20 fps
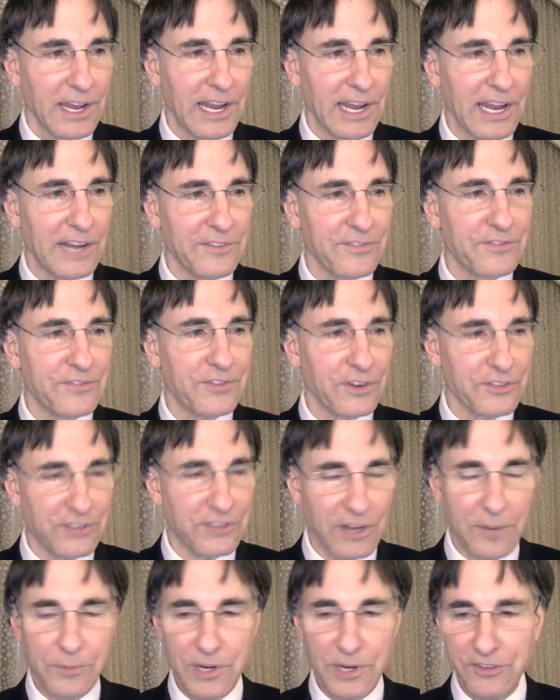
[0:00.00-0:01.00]
And for
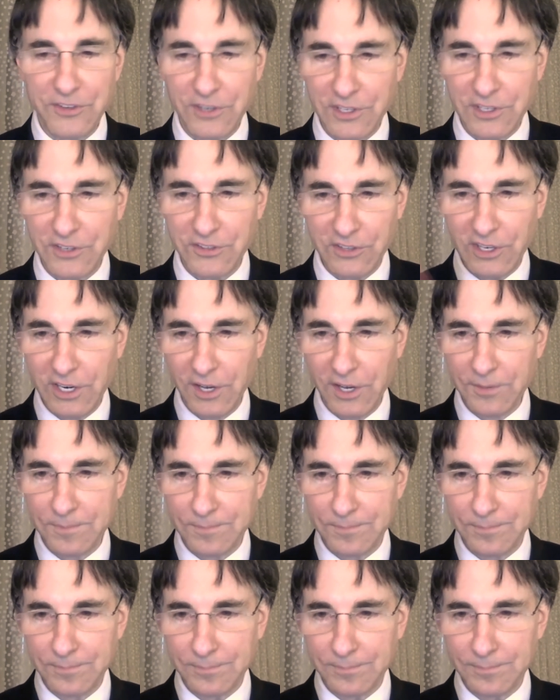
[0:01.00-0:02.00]
some reason, this little
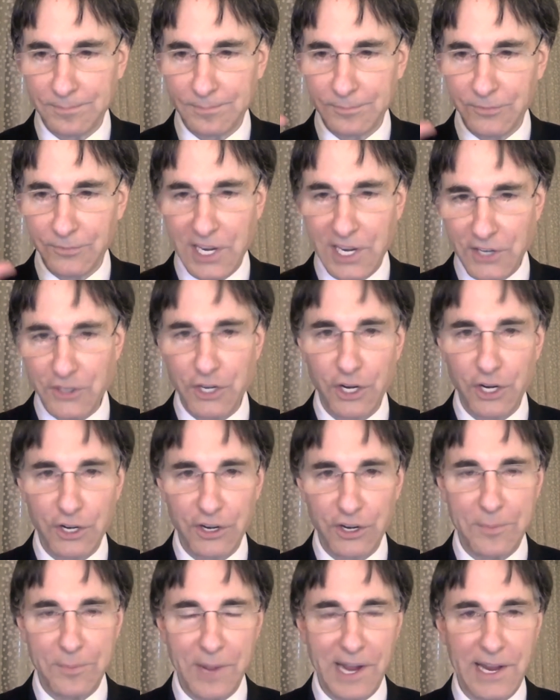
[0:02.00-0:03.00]
thing
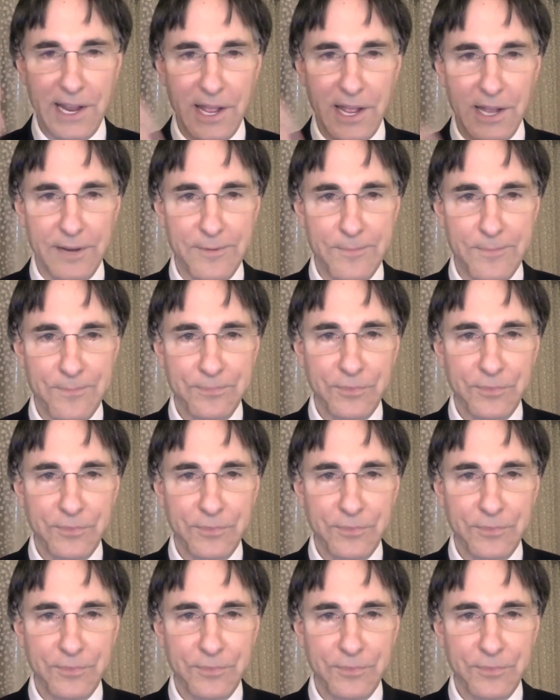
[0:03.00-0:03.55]
turned in my head